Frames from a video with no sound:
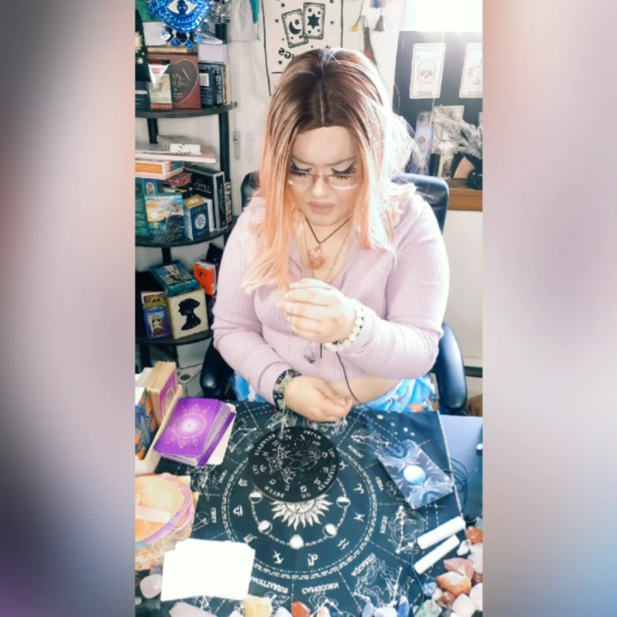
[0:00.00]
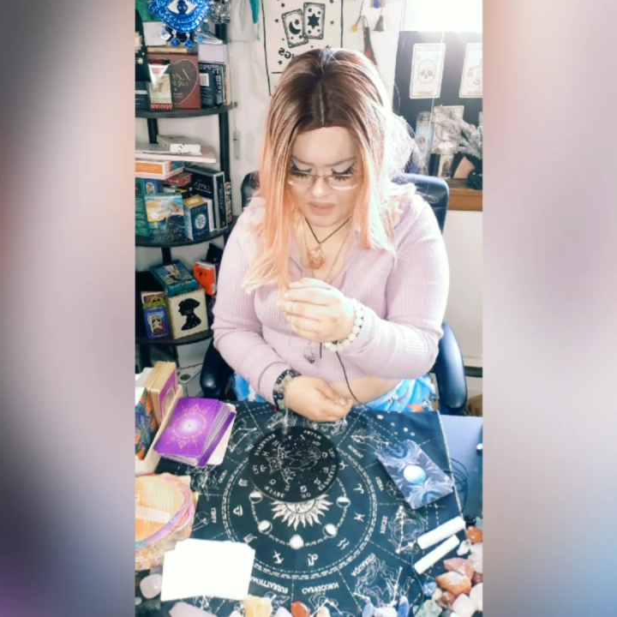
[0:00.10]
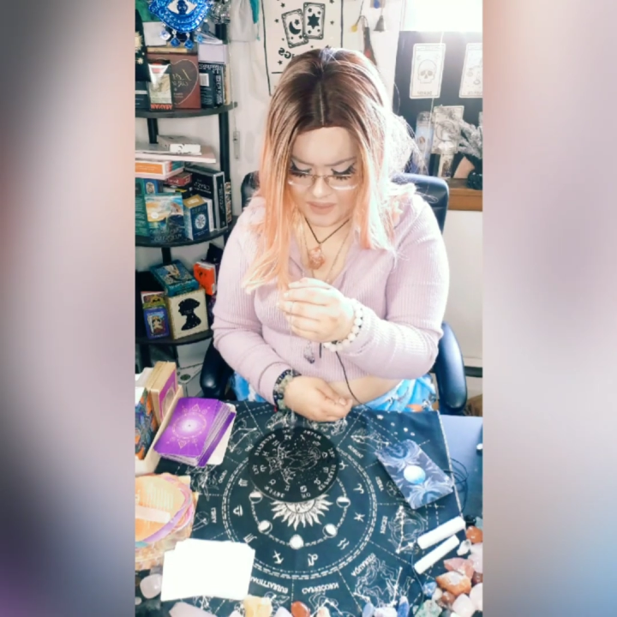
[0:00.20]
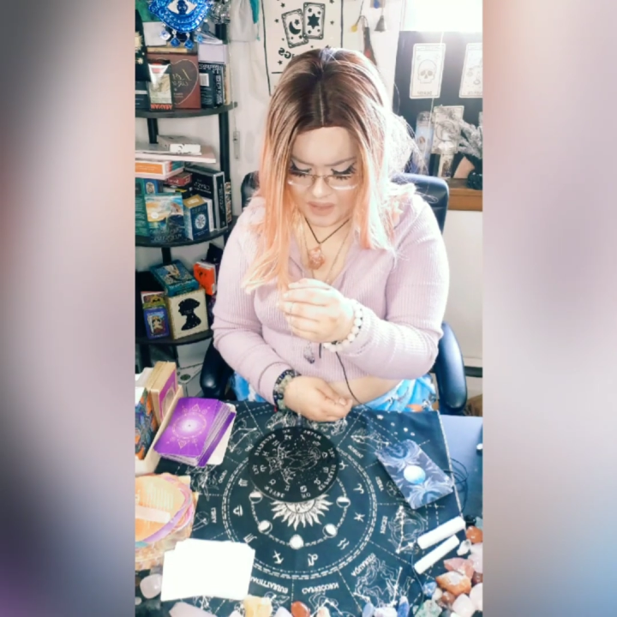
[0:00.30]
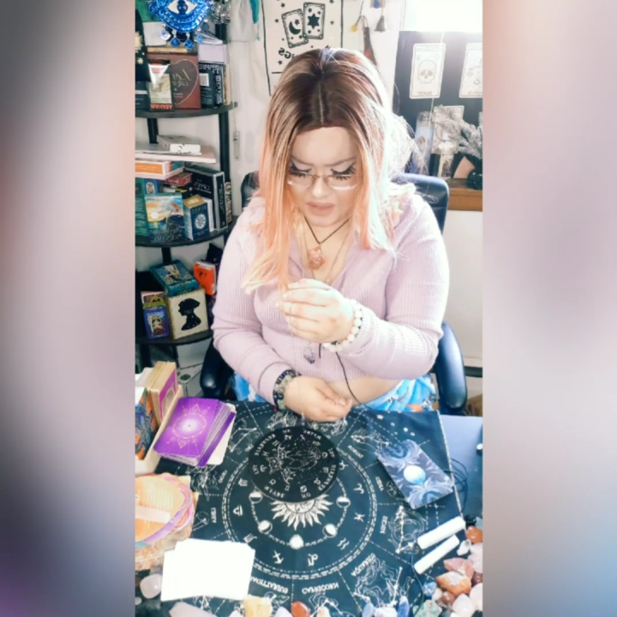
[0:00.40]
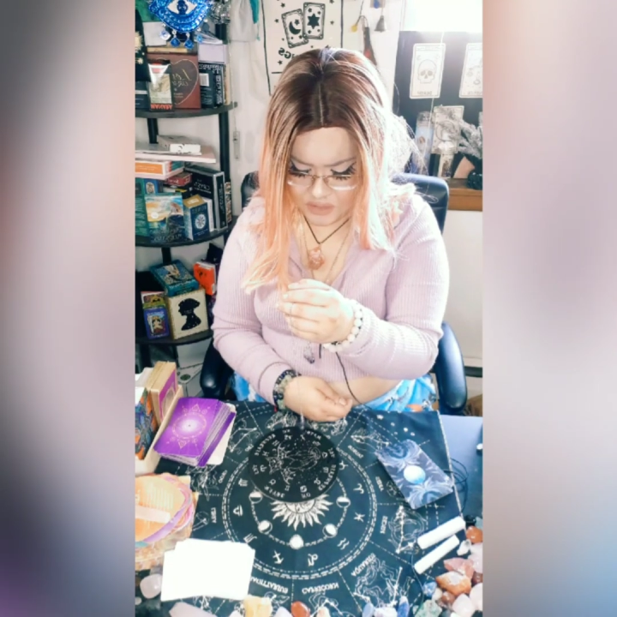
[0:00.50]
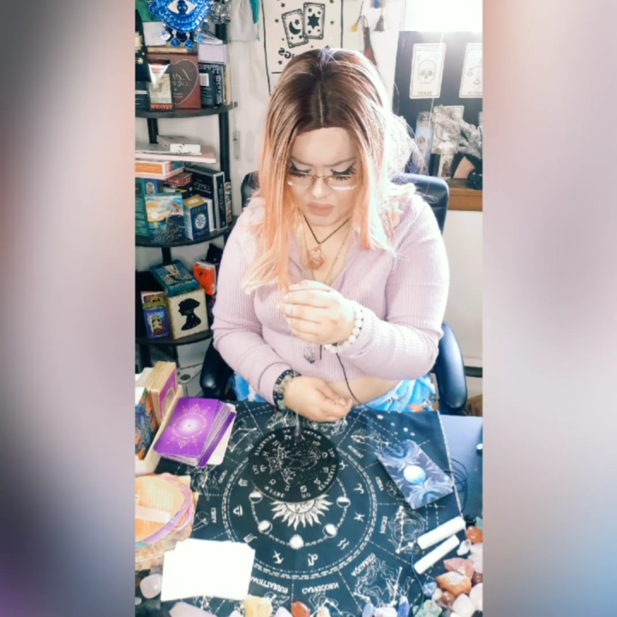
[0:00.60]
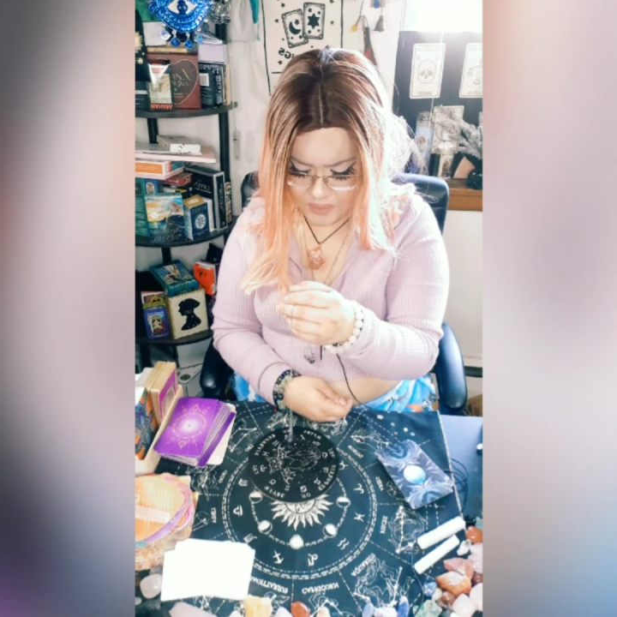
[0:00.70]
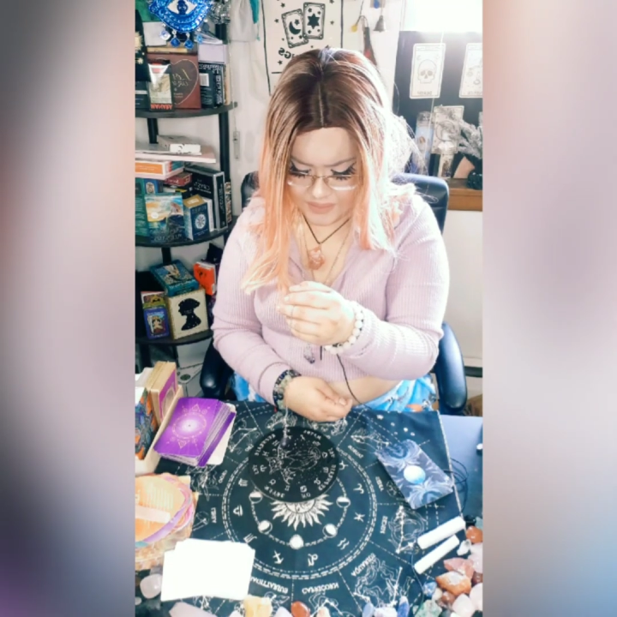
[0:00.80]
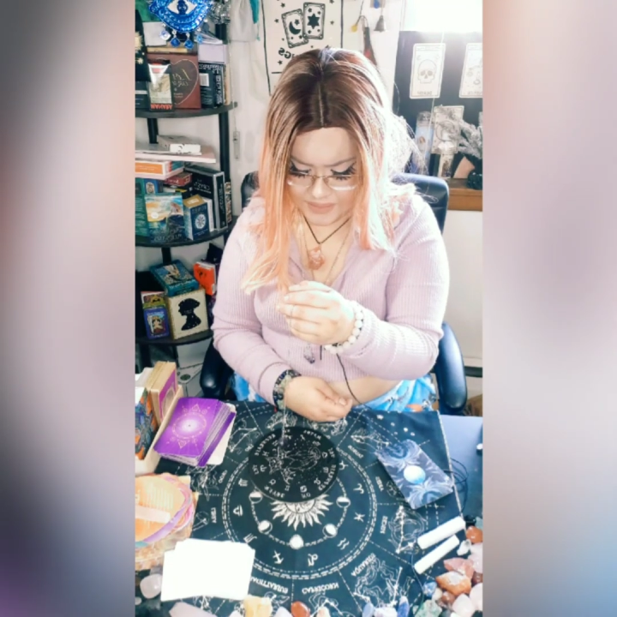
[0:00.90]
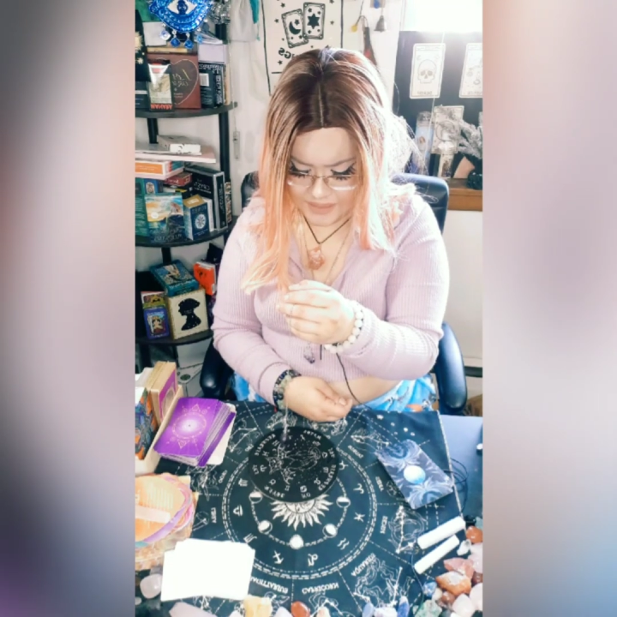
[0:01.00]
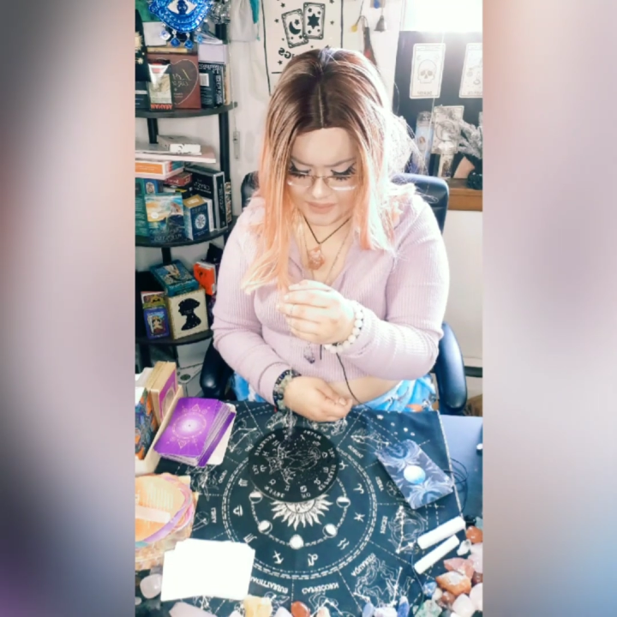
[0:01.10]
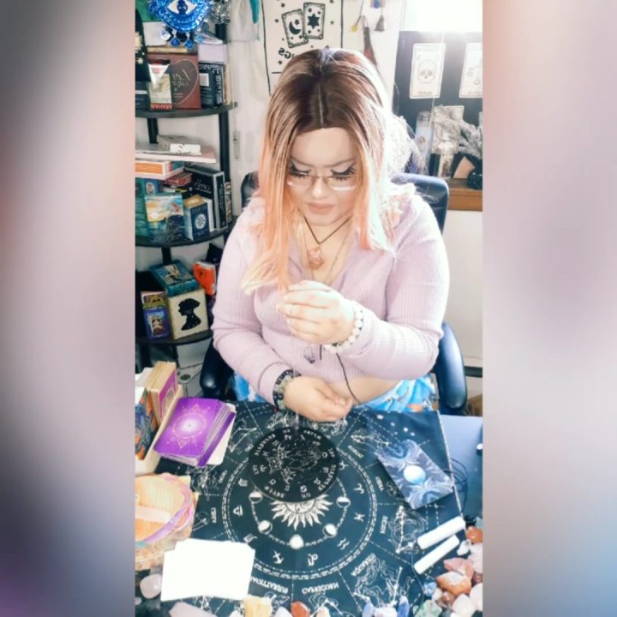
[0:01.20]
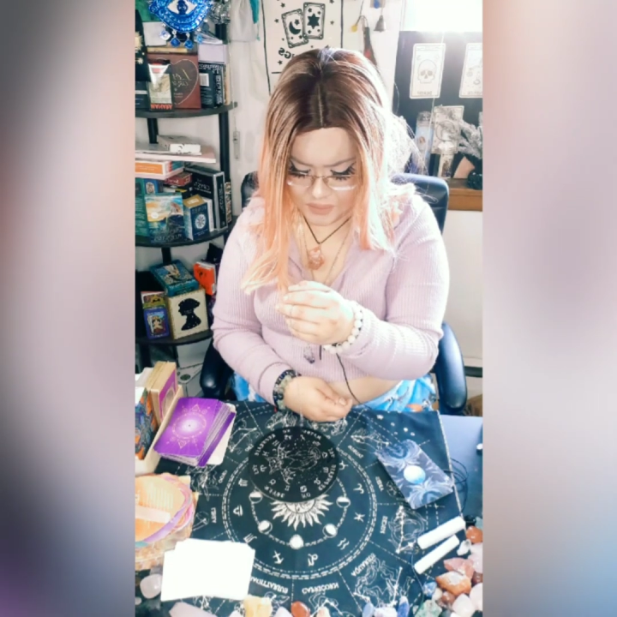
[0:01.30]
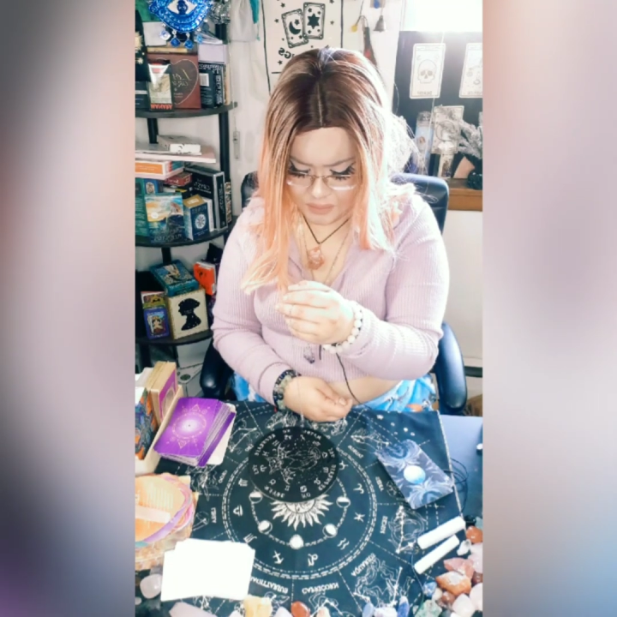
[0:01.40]
and then a Taurus in a
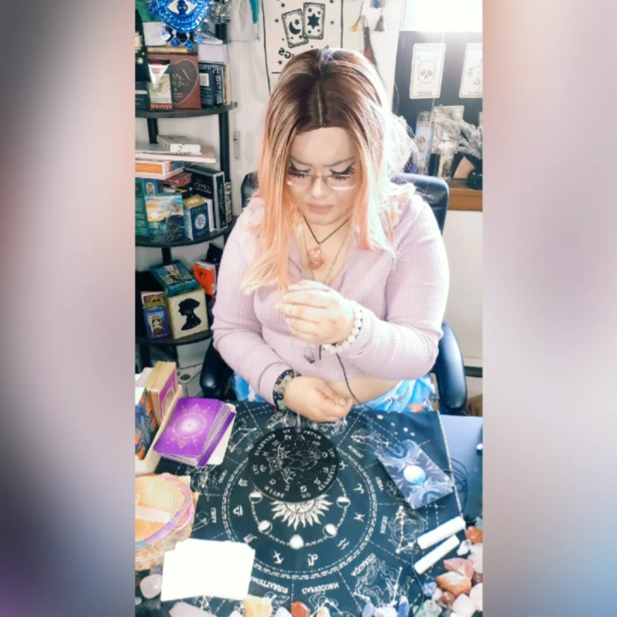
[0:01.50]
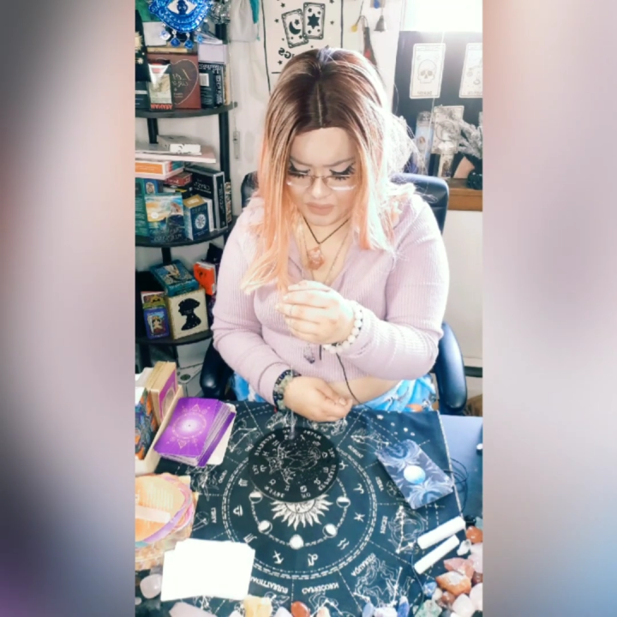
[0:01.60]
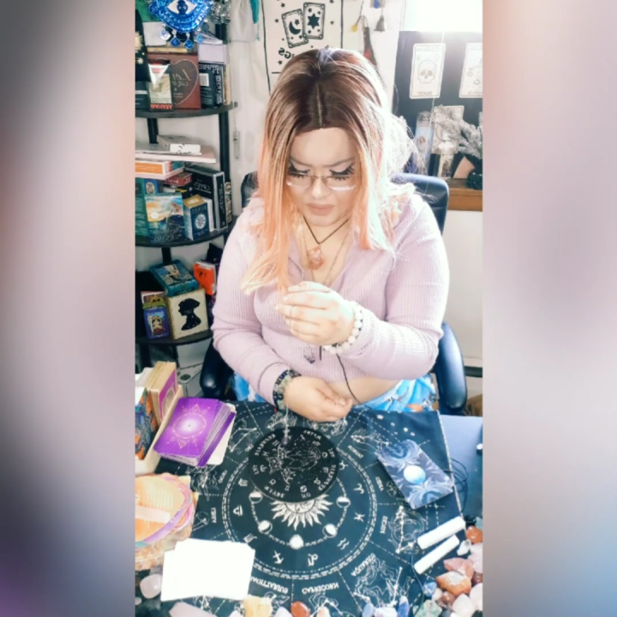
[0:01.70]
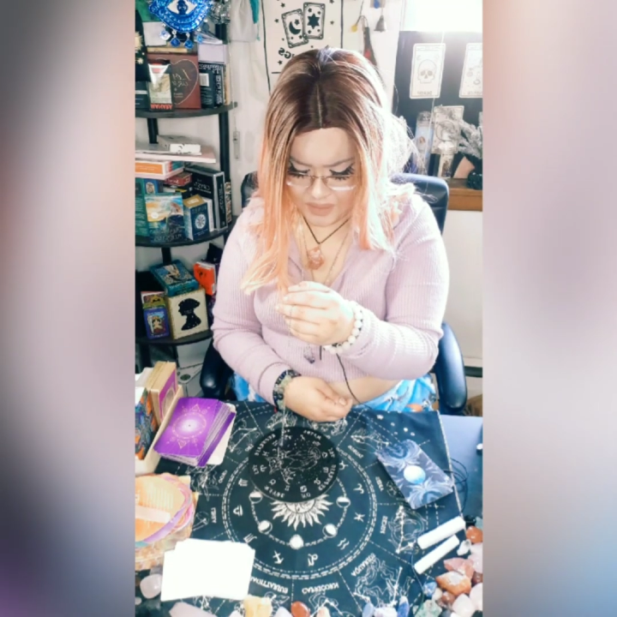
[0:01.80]
Scorpio,